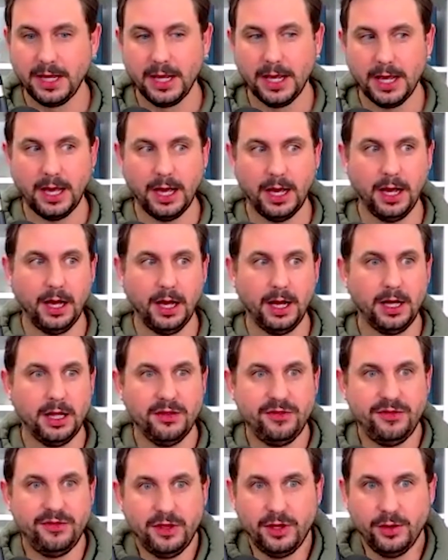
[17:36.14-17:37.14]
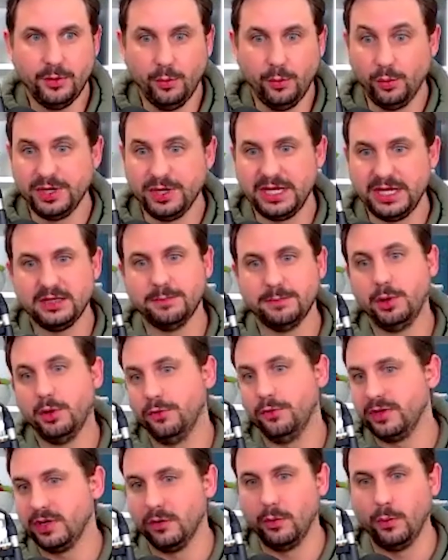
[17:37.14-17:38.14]
that would either
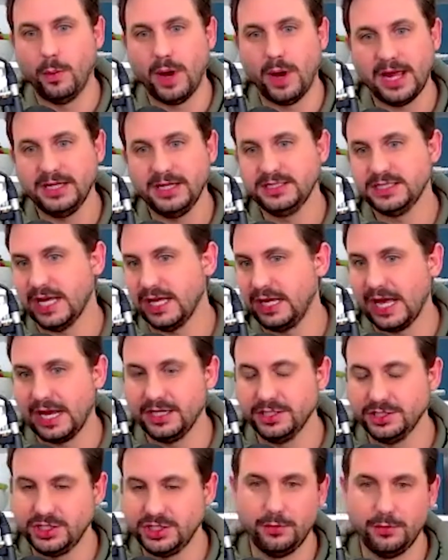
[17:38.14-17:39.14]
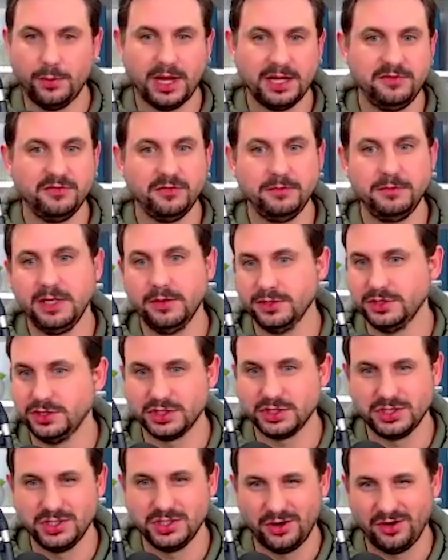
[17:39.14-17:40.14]
pull you away, take energy away from you, or
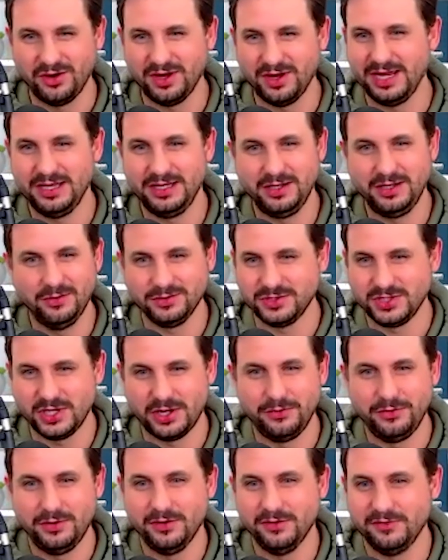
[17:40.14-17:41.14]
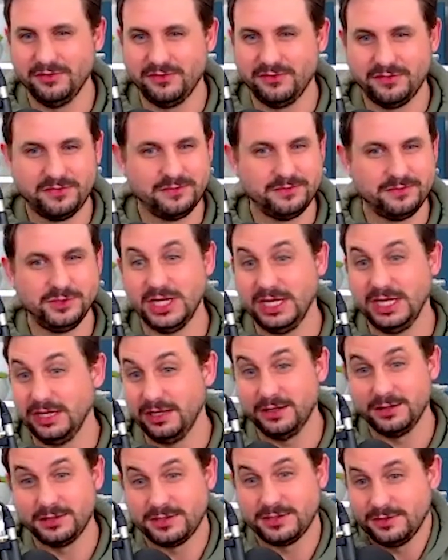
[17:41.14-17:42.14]
just not in your zone of
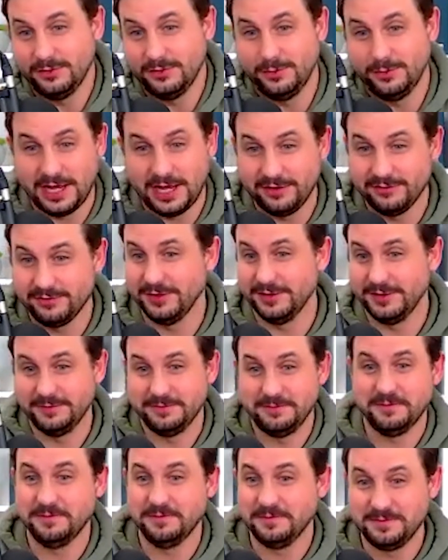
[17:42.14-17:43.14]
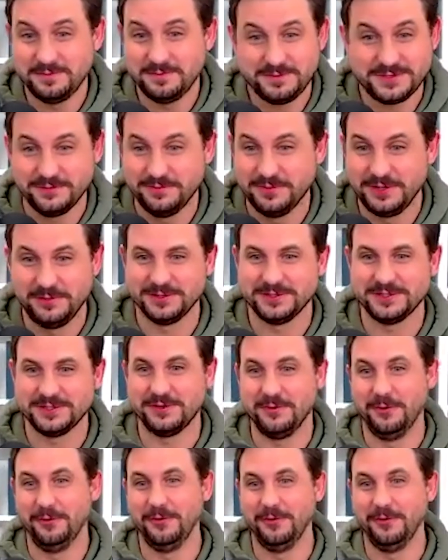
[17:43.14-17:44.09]
genius, or whatever somebody wants to call